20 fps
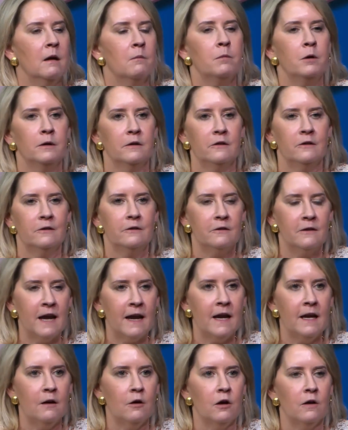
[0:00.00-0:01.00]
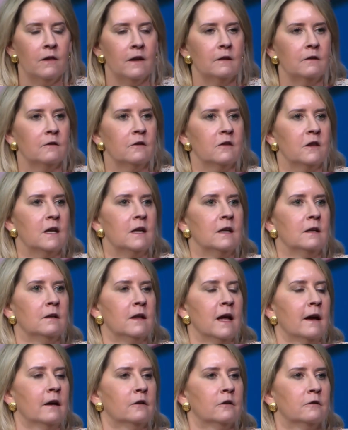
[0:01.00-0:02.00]
put a stay on this thing
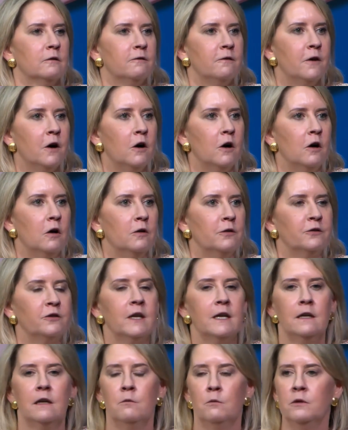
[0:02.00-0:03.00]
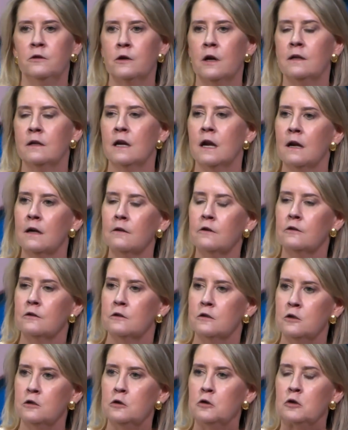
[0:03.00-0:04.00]
last fall, saying it was
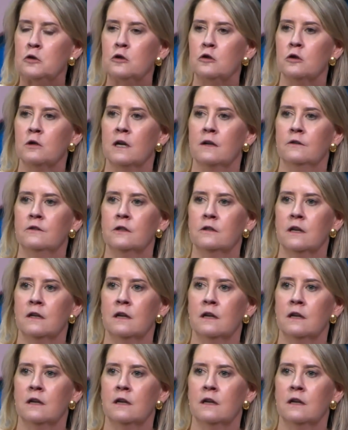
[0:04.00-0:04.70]
unconstitutional because